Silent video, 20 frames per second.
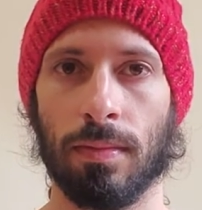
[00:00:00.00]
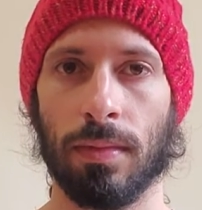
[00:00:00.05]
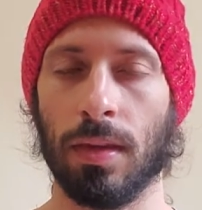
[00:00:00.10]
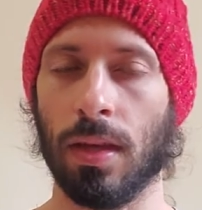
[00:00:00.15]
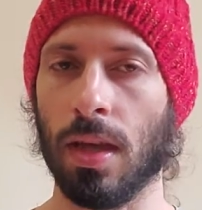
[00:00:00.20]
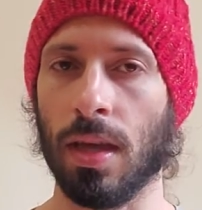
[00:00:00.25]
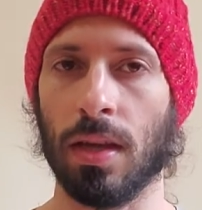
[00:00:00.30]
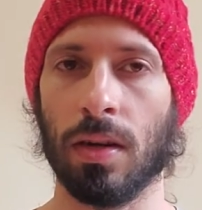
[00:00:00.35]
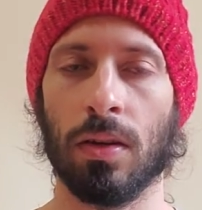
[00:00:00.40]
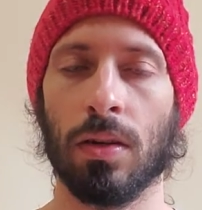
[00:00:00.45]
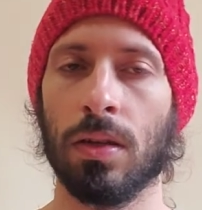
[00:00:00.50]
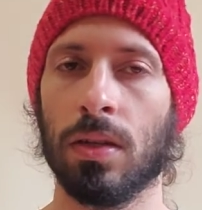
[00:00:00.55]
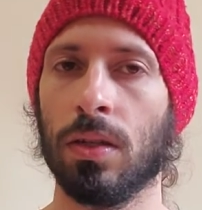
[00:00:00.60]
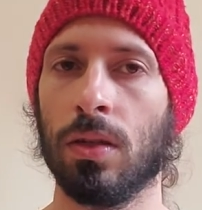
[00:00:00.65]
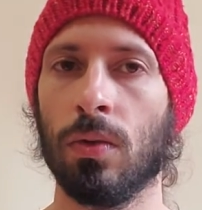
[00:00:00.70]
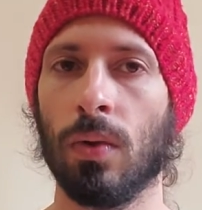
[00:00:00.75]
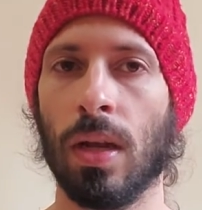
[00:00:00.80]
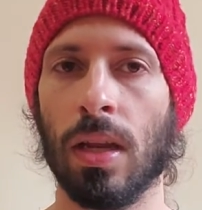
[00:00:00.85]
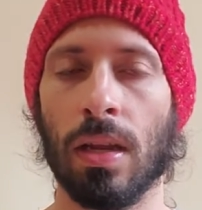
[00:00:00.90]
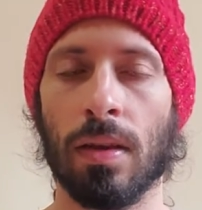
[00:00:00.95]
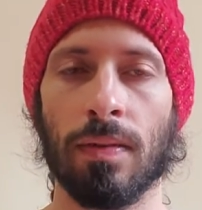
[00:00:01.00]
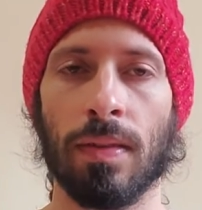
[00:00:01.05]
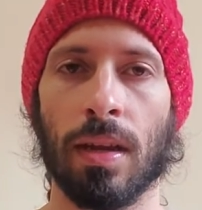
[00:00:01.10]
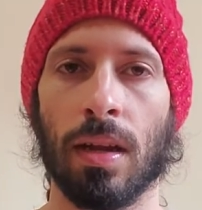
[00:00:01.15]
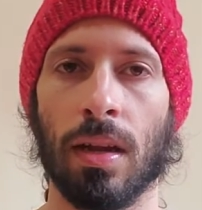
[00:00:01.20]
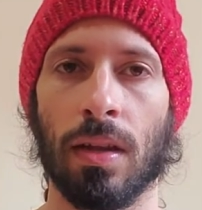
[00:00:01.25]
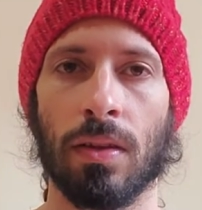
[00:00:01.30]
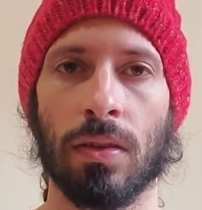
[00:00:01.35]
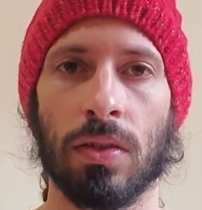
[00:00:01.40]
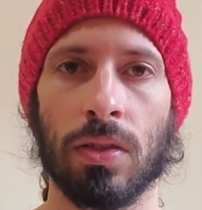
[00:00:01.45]
And you don't need to do any of that
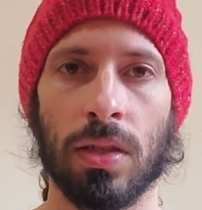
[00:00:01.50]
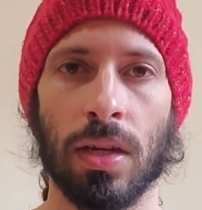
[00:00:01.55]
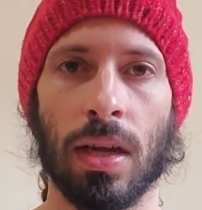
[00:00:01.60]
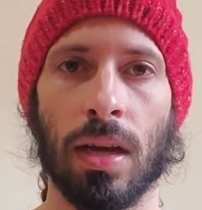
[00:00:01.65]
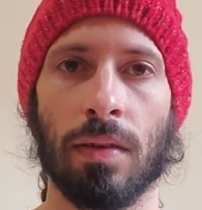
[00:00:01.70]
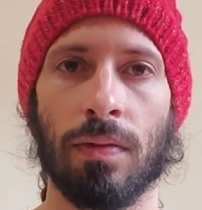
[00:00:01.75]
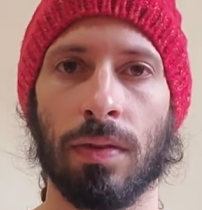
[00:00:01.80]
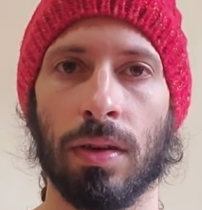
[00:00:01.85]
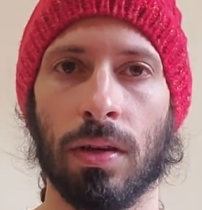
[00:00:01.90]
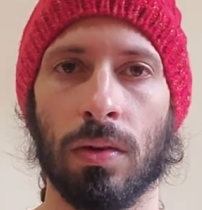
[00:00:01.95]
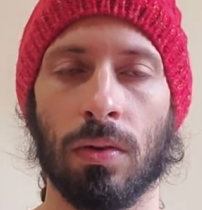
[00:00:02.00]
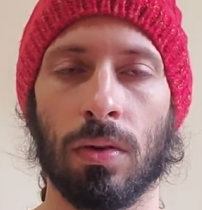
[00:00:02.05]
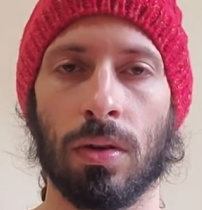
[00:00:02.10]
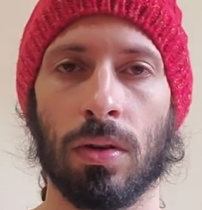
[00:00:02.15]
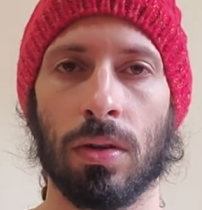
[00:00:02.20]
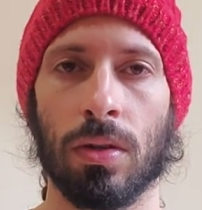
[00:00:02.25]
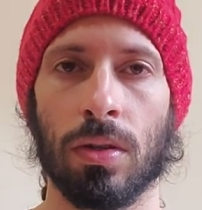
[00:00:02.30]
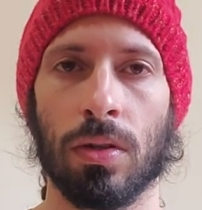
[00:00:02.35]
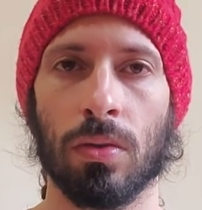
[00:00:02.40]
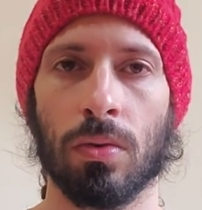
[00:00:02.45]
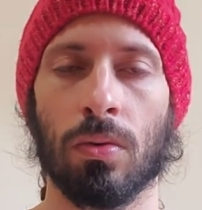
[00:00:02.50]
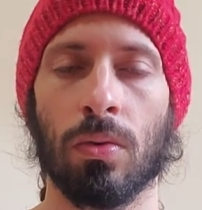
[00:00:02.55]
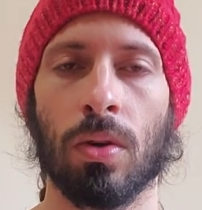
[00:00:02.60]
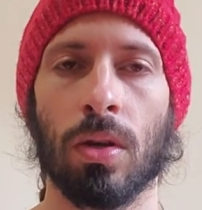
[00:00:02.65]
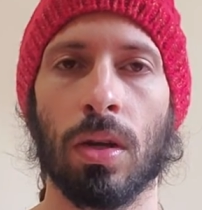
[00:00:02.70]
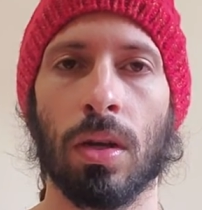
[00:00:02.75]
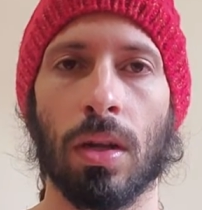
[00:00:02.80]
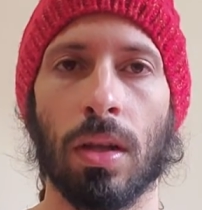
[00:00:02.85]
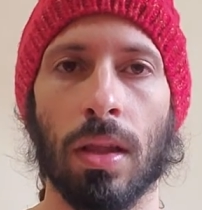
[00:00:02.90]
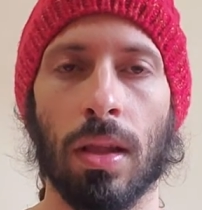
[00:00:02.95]
other stuff in order to
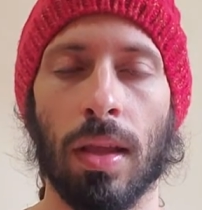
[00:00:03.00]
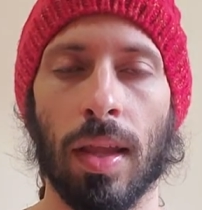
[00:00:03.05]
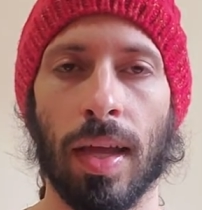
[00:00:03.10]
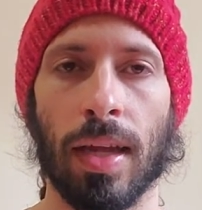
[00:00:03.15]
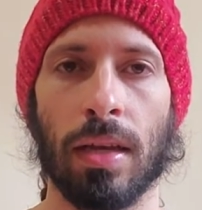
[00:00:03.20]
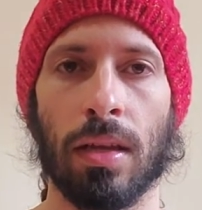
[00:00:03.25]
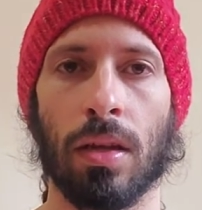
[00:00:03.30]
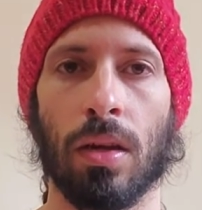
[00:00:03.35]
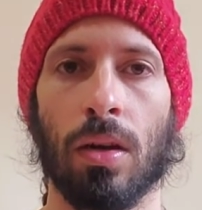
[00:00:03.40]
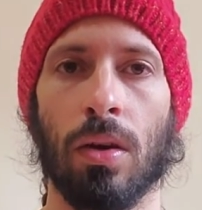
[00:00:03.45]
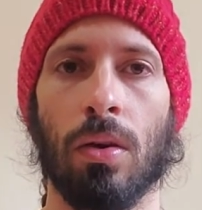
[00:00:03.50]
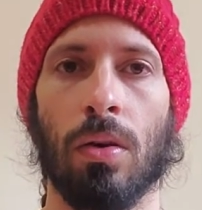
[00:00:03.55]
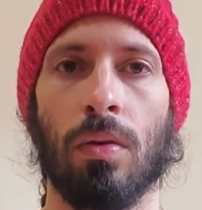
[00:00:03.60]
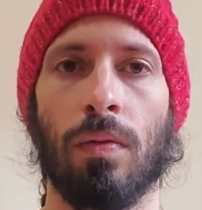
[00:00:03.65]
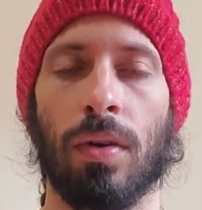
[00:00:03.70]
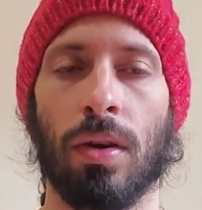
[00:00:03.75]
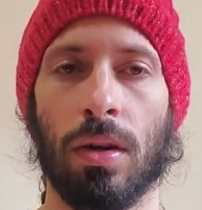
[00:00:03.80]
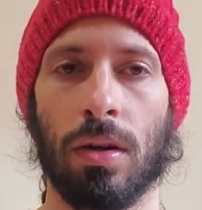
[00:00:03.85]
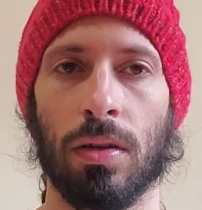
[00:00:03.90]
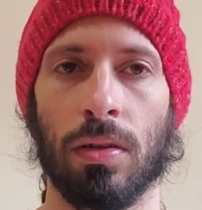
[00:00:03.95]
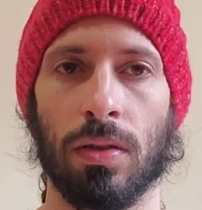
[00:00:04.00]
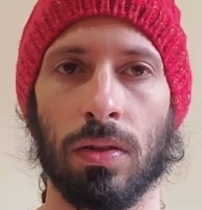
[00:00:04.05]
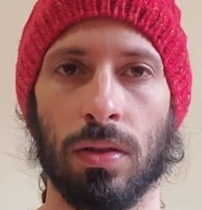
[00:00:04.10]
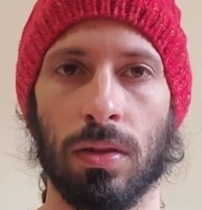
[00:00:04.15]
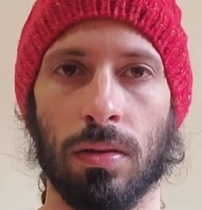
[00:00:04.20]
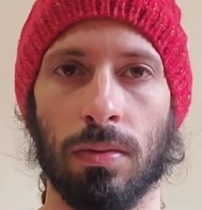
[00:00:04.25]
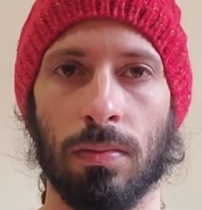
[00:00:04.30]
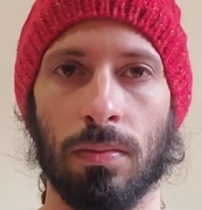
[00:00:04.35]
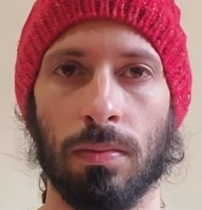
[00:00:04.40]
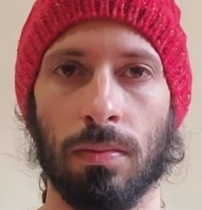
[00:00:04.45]
let go
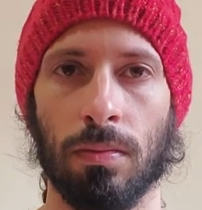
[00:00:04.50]
first.